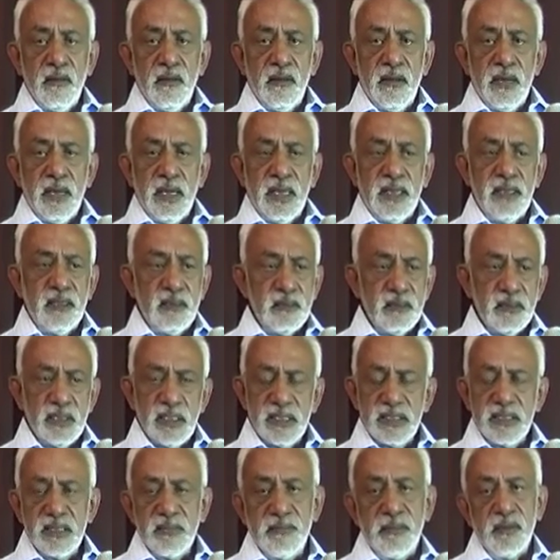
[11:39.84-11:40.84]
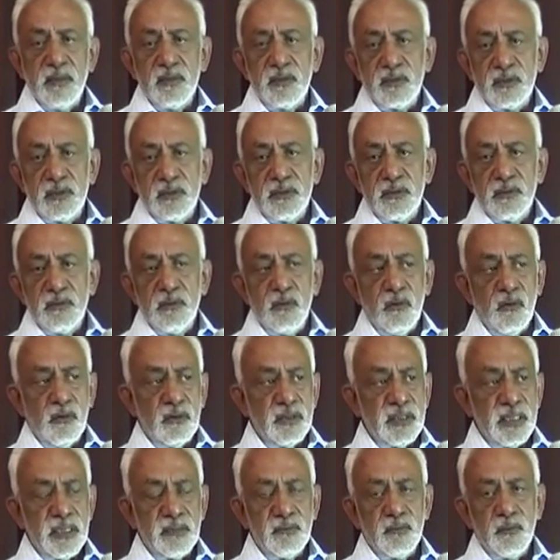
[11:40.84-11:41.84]
and that's about all
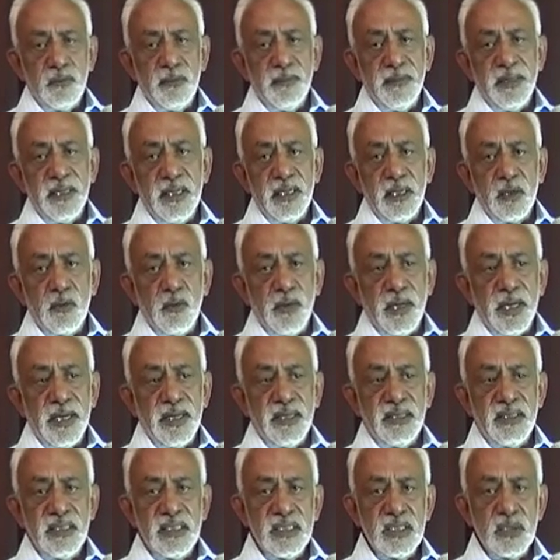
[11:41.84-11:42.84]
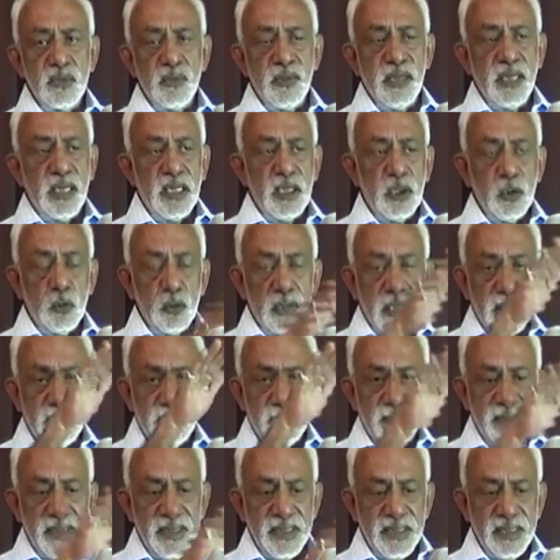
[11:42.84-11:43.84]
that will be required. This way you can
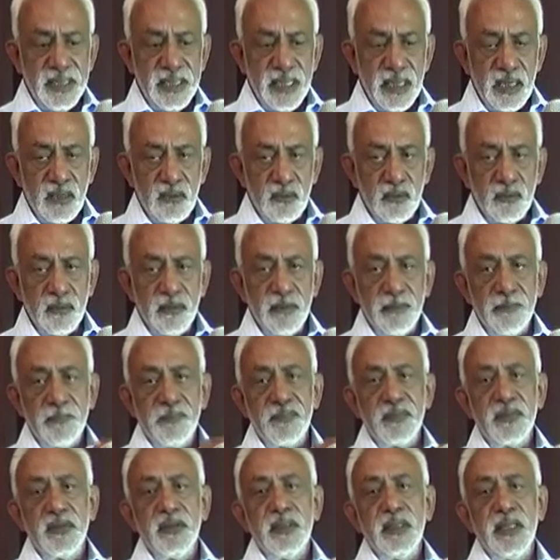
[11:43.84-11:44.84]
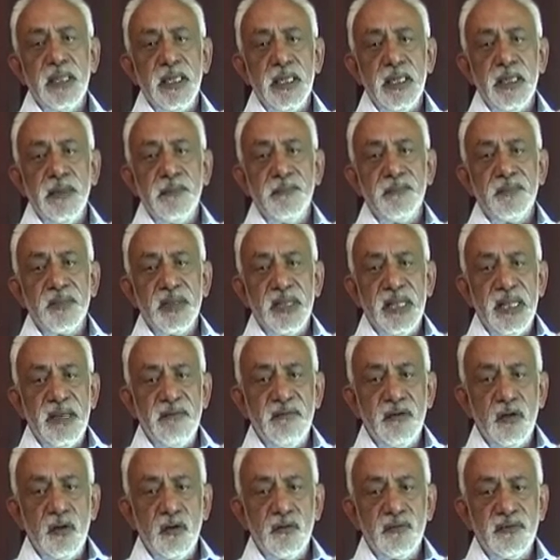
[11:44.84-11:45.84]
bring down the
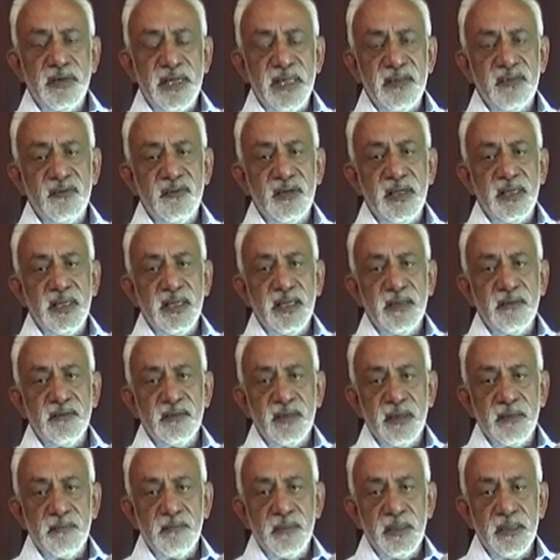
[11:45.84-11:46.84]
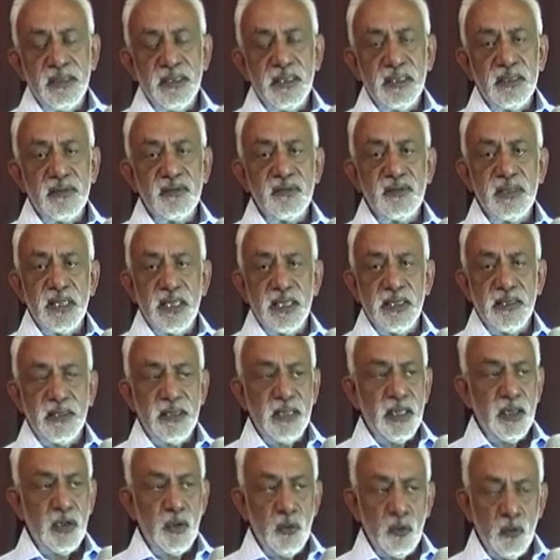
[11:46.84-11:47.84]
level of testing and sampling that is done
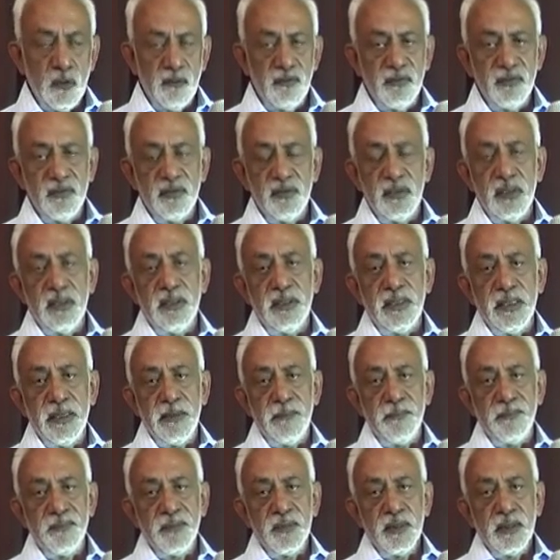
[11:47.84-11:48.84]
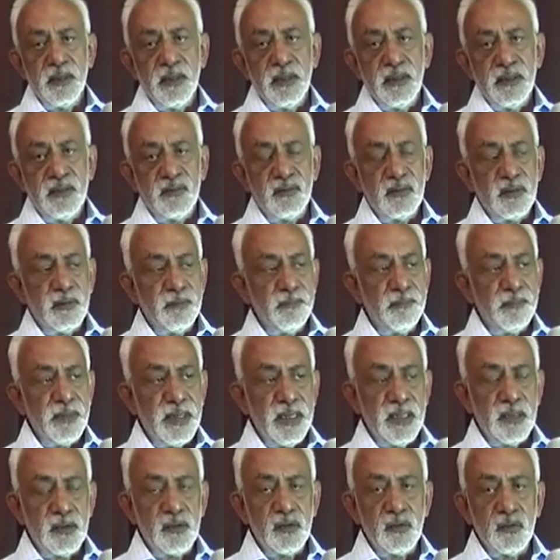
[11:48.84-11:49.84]
in your facility as
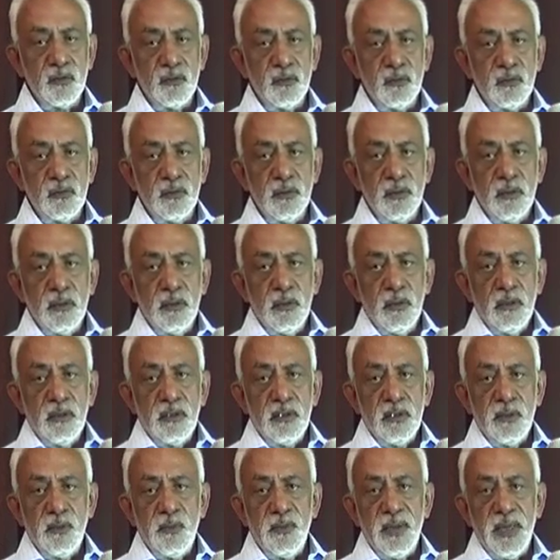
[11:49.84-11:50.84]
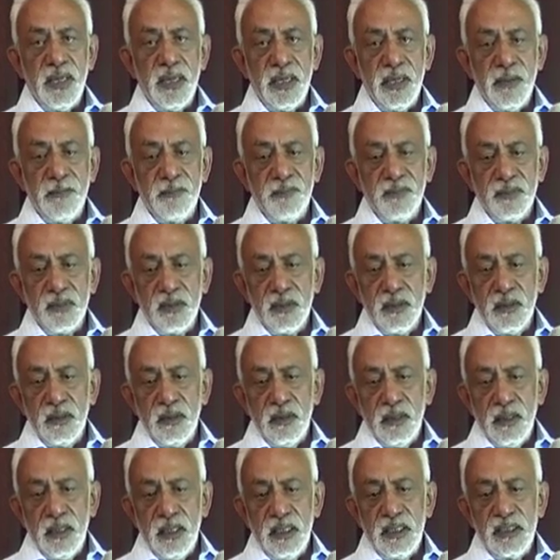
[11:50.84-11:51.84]
compared to the way
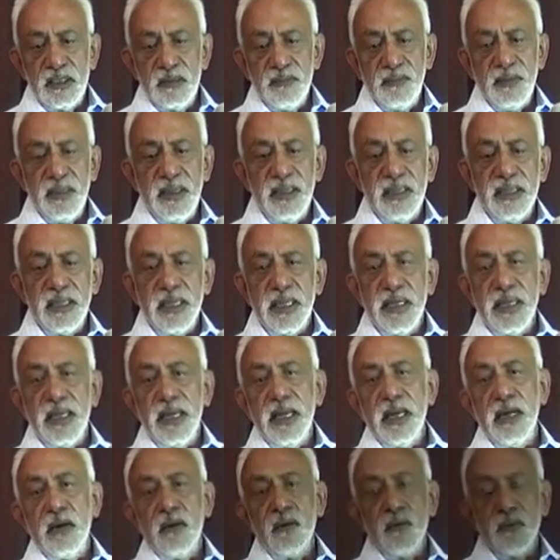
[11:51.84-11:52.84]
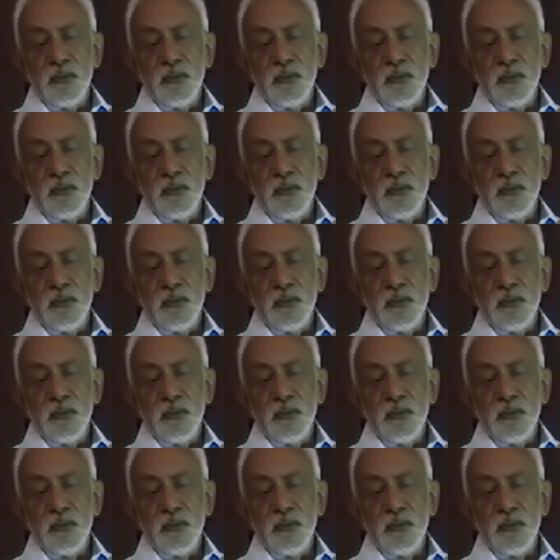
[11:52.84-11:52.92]
it is being done now.